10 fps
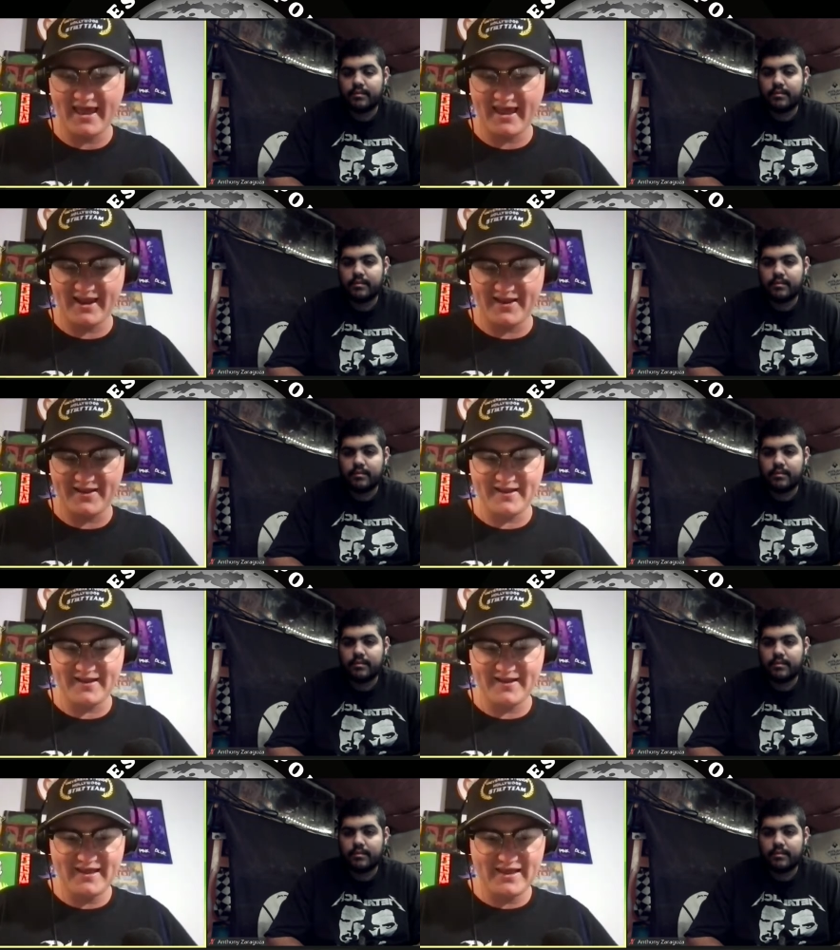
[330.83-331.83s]
Speaker 1: And,
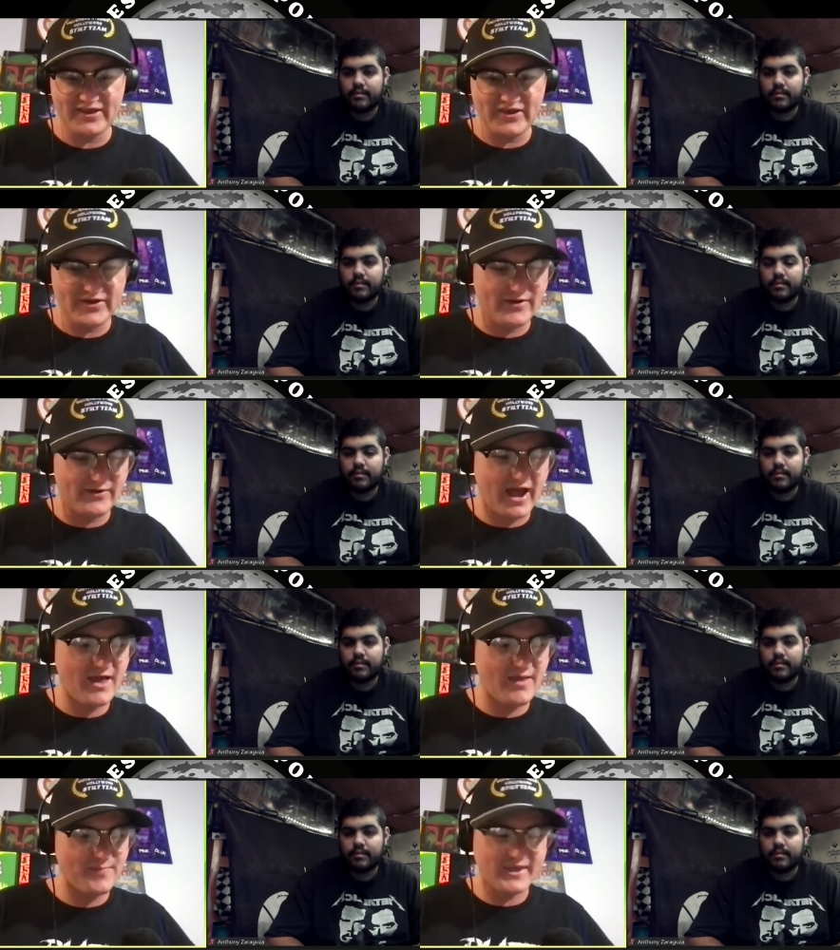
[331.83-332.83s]
you know,
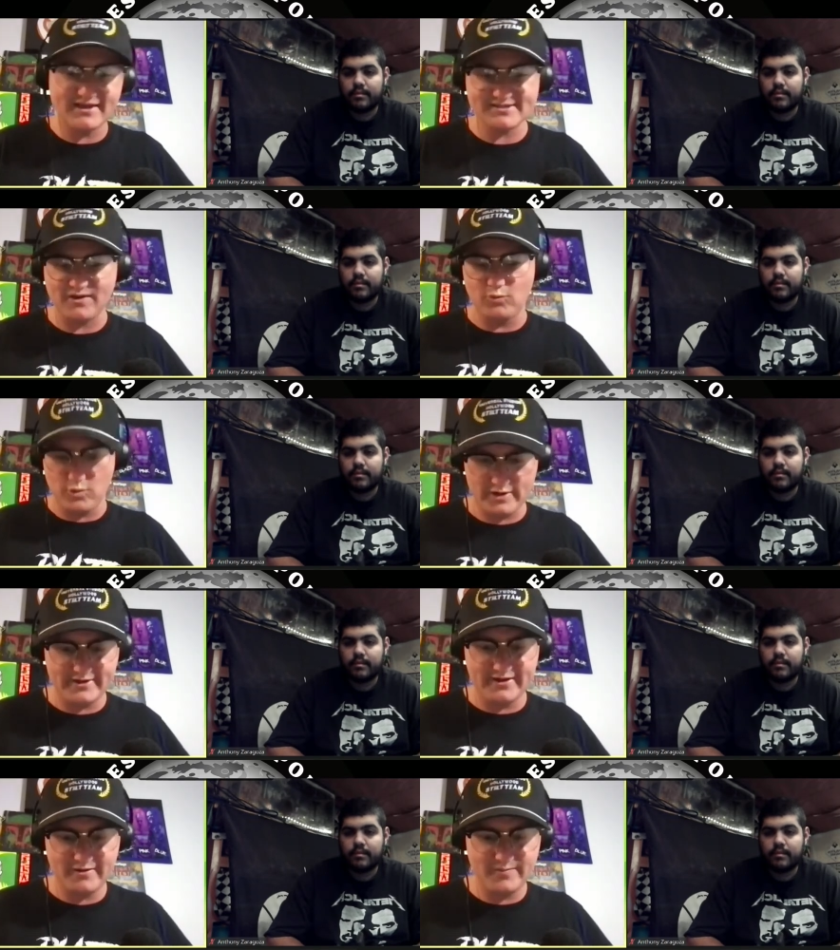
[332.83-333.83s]
not because I
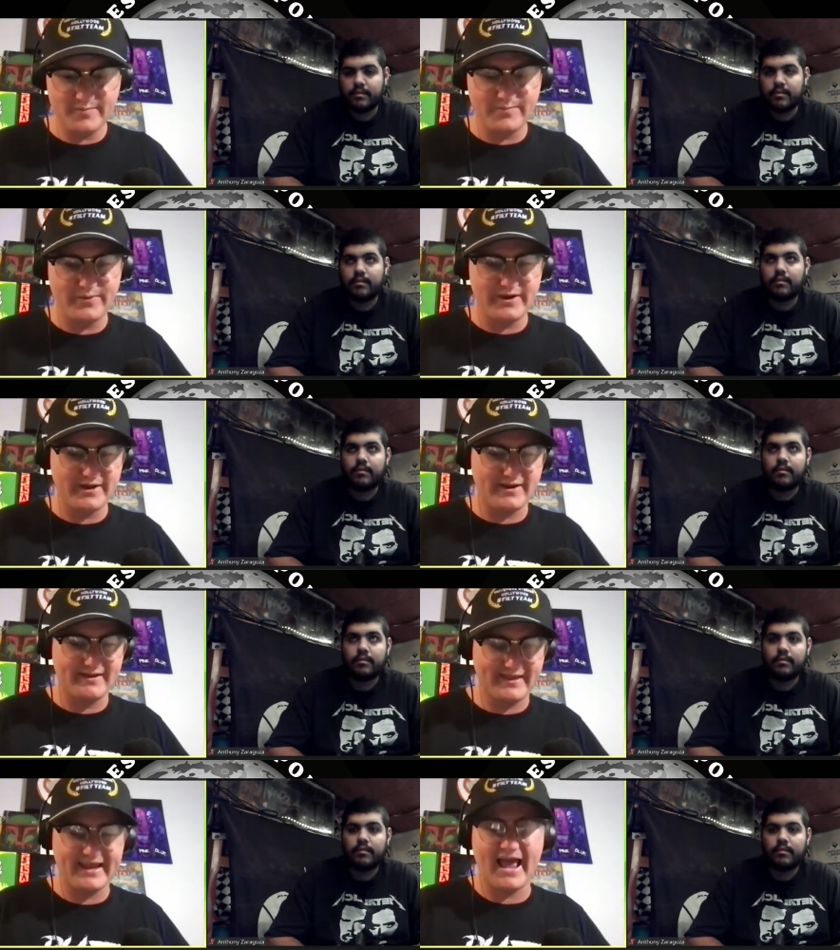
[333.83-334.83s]
worked there, but,
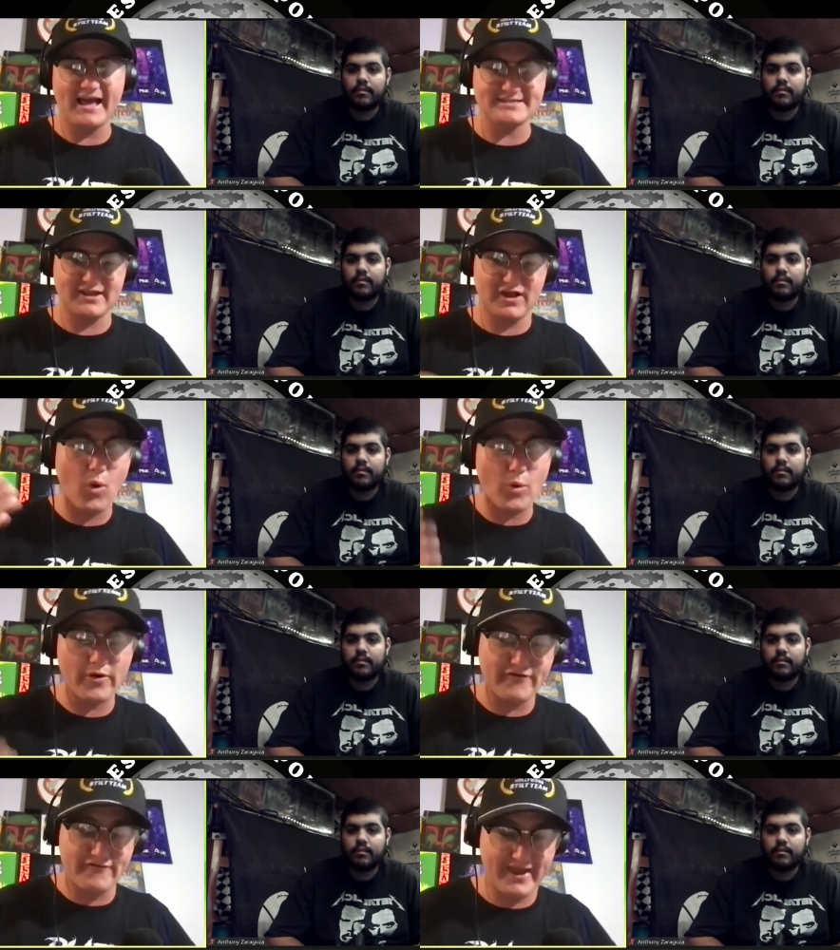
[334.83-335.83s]
like, as a
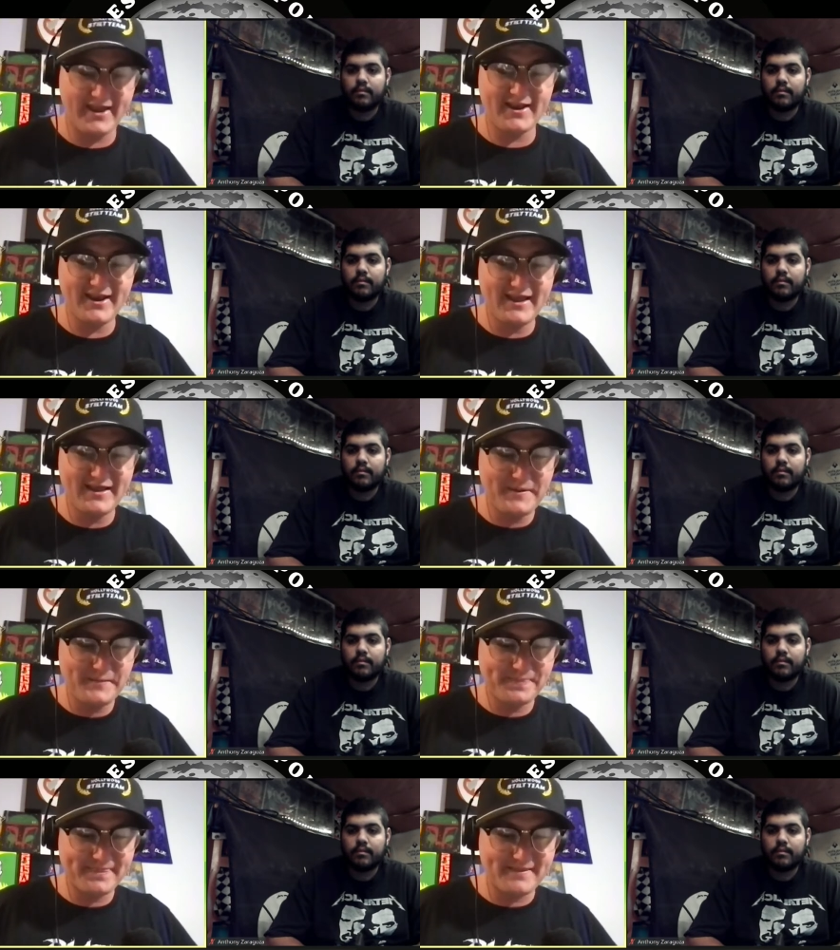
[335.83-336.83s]
horror fan,
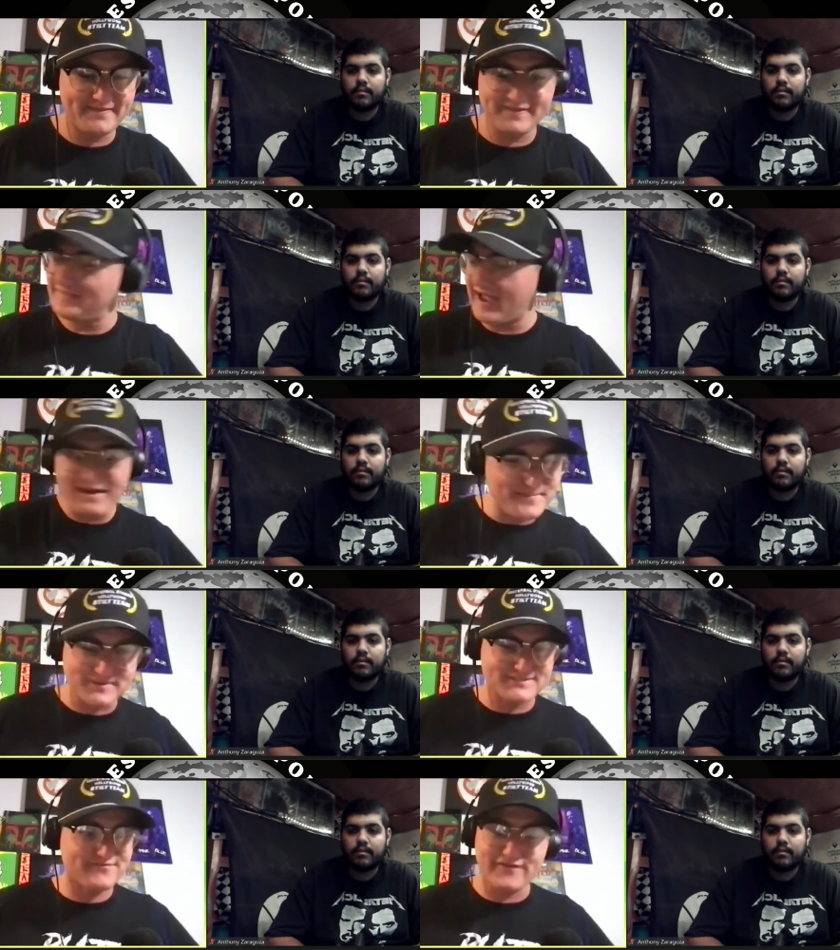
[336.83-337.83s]
the lineup
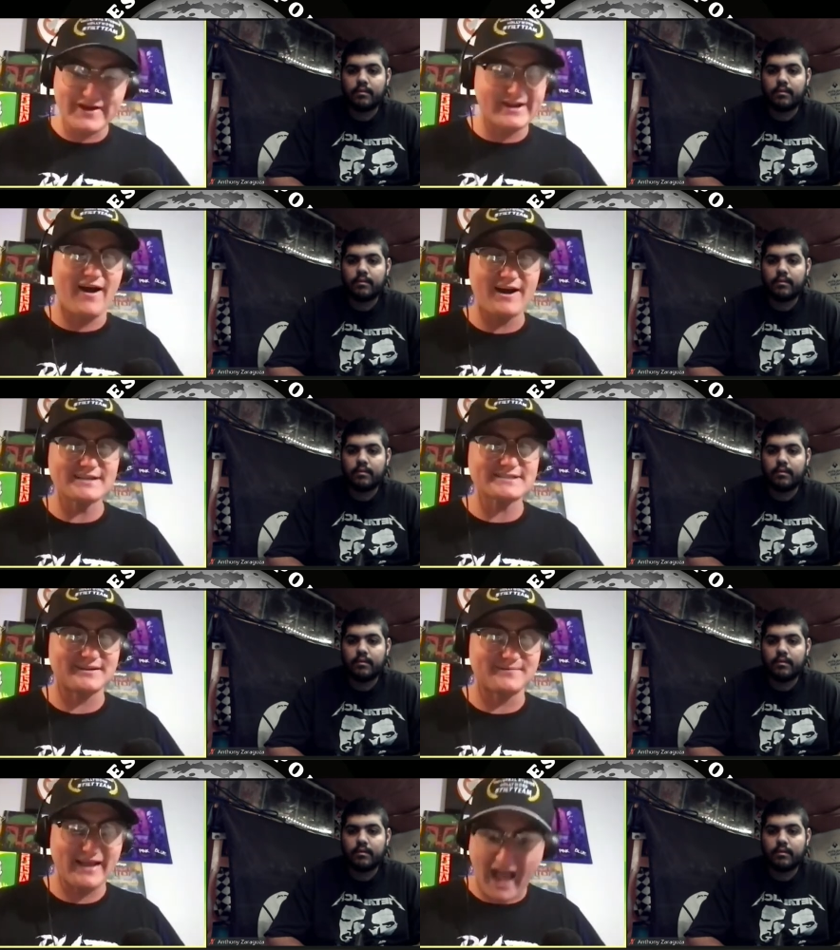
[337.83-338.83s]
was freaking
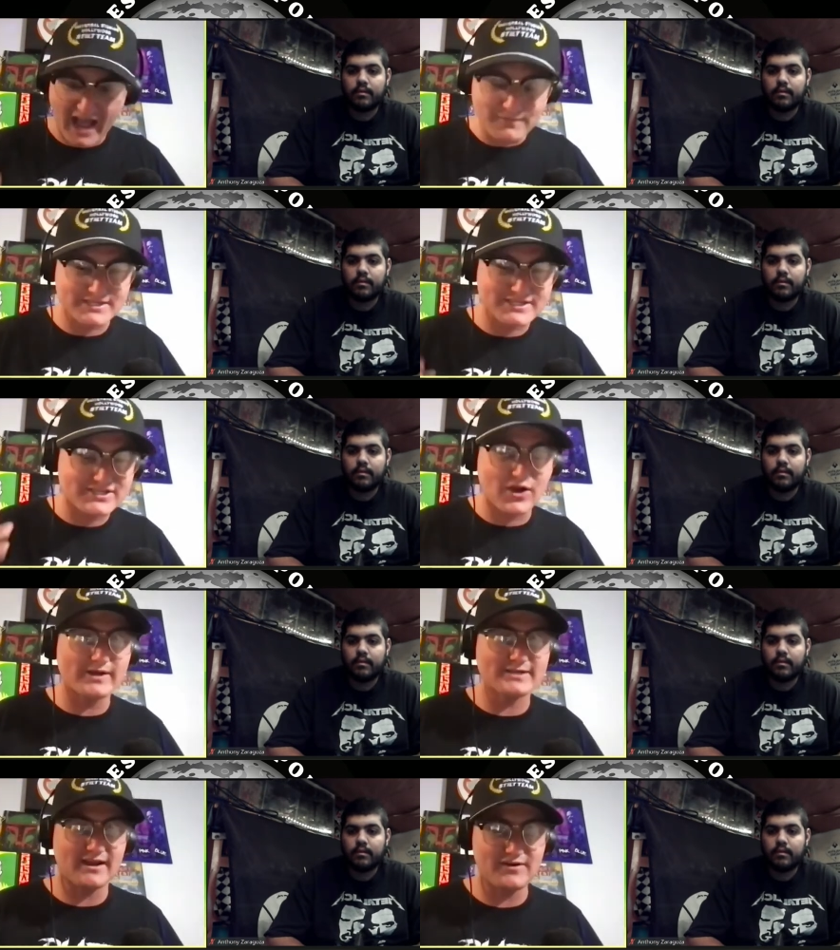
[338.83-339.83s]
awesome. Like, I was so
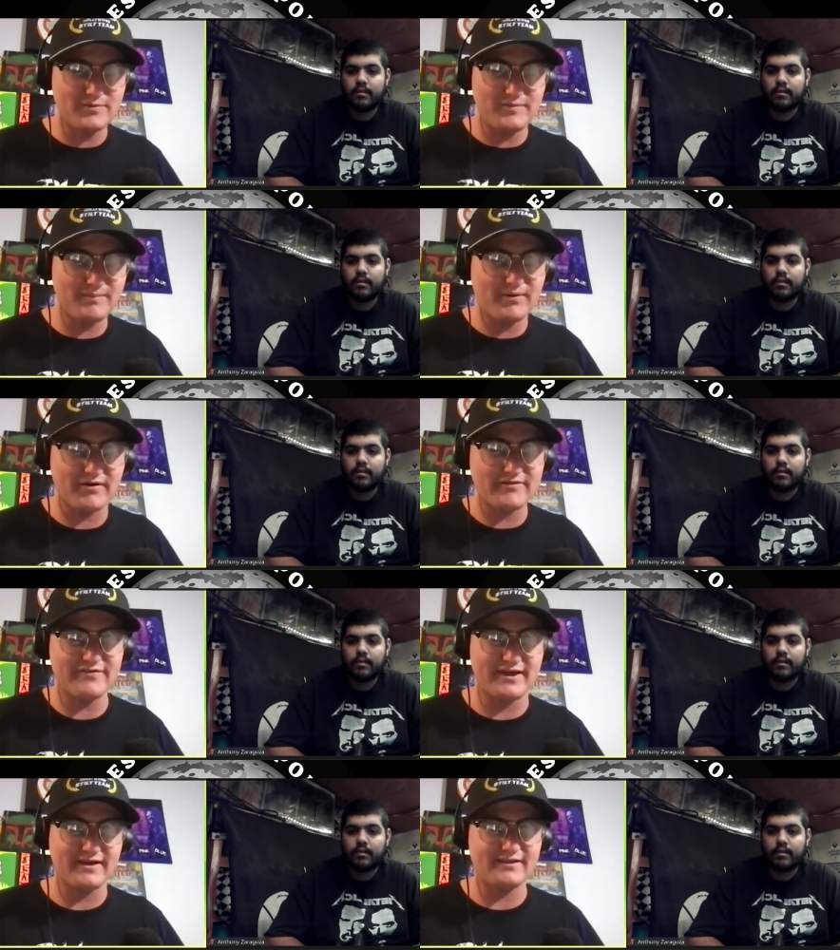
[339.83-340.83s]
excited to be part
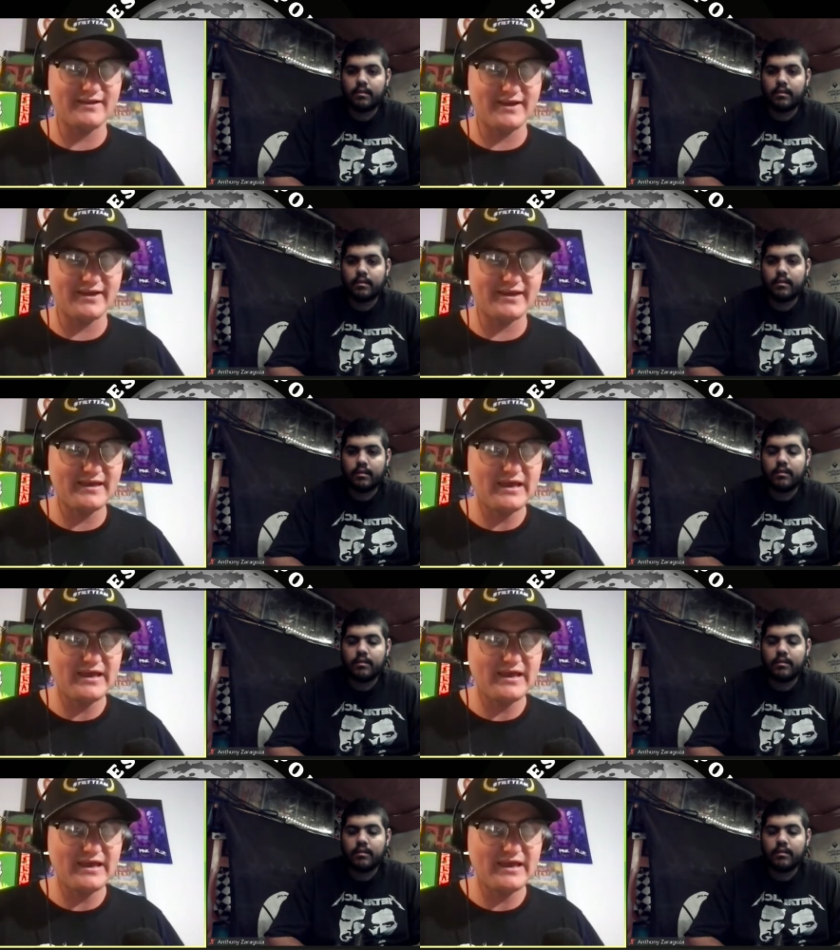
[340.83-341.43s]
of that. Like,